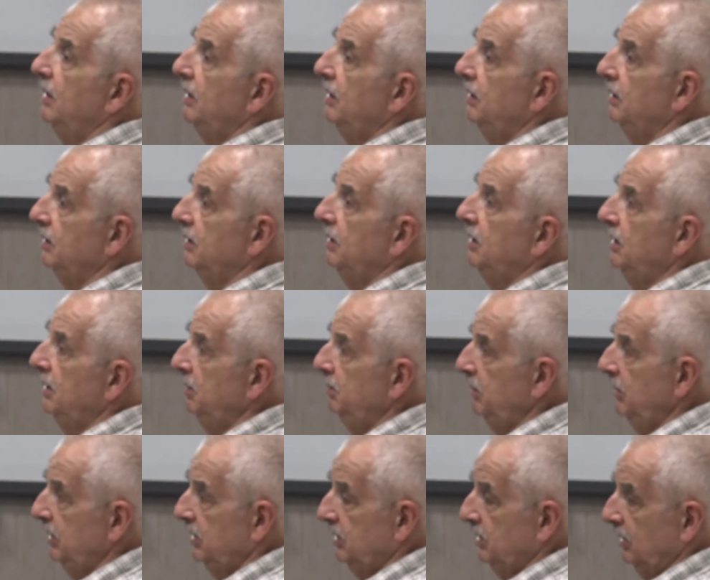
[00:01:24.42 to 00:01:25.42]
it
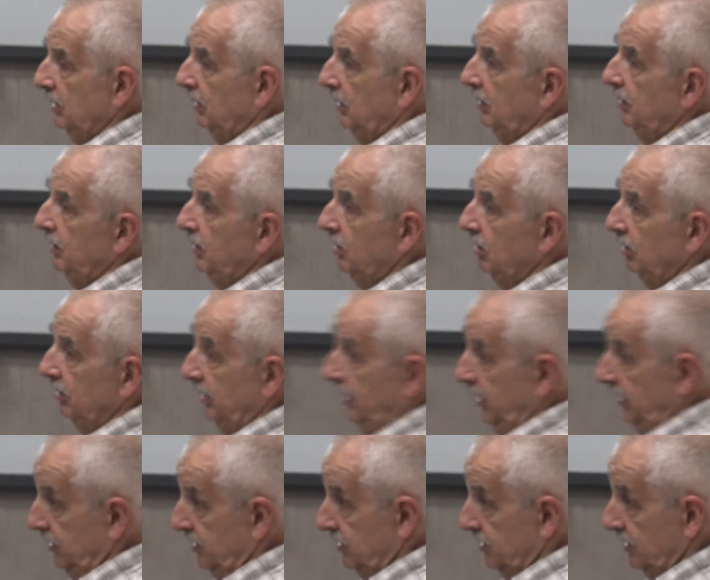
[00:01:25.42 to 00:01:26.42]
immediately
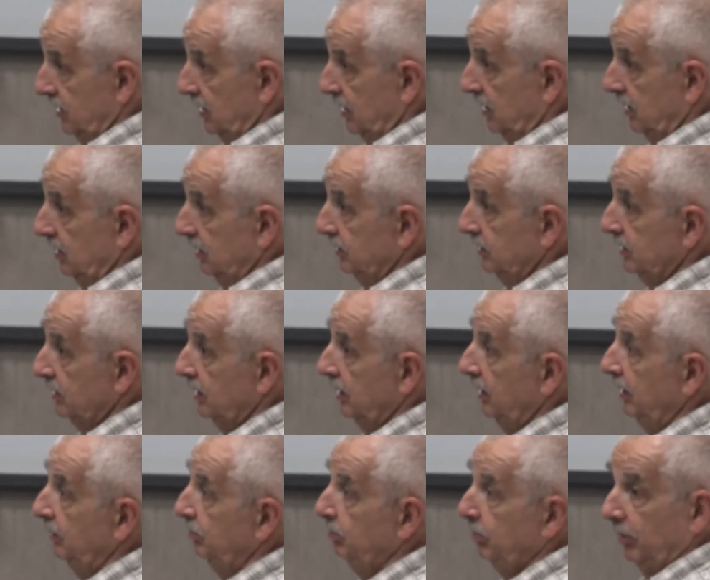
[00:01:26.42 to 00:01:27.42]
connects art
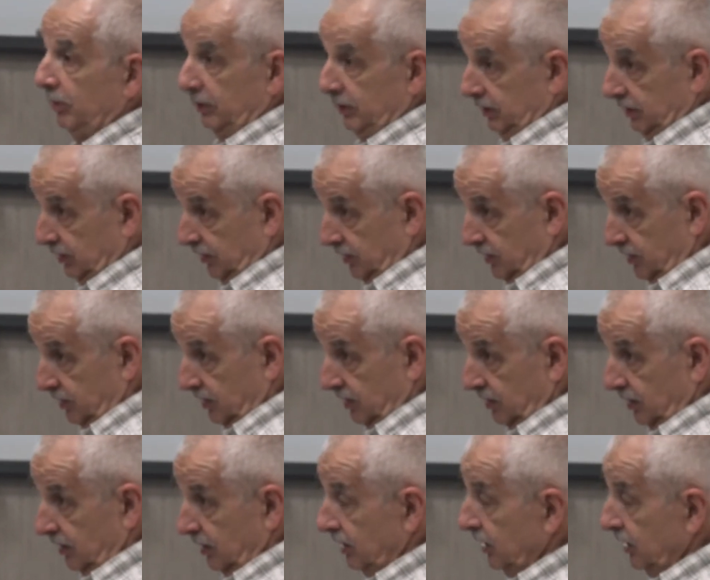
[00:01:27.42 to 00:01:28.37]
and politics.